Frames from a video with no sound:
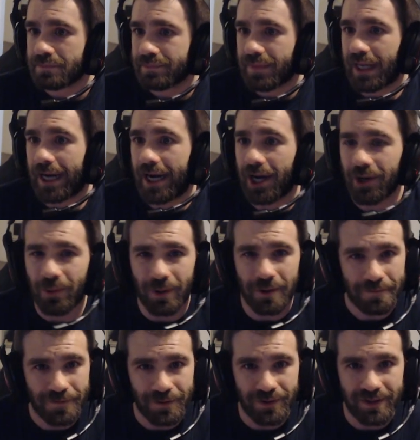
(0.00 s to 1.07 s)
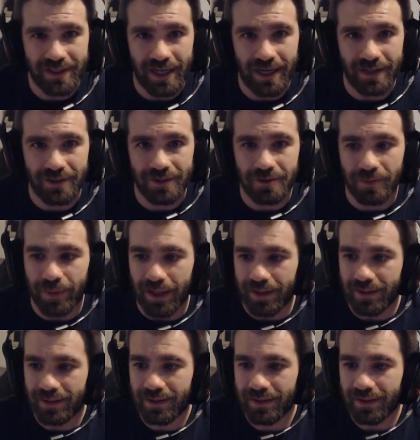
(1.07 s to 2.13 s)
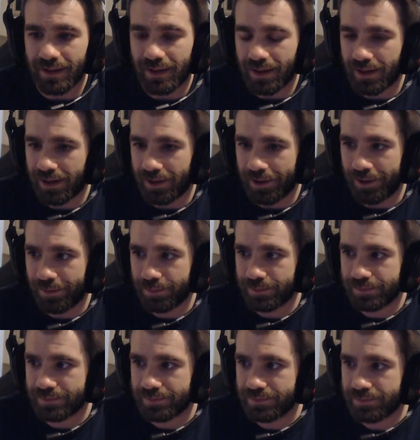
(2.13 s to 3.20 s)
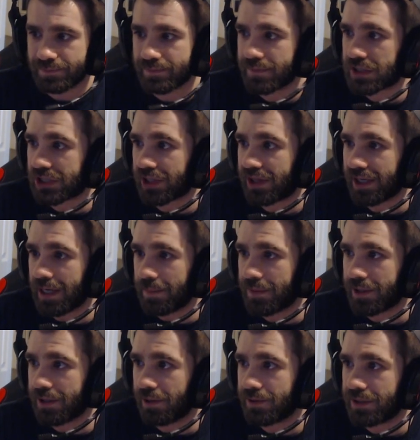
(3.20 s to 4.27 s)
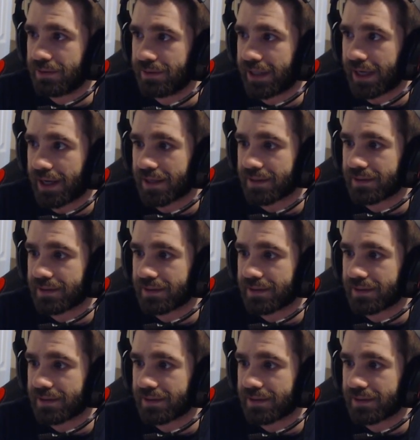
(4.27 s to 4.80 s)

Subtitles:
I kind of want to feel the day a little bit. Um, so I think I'm gonna go do that.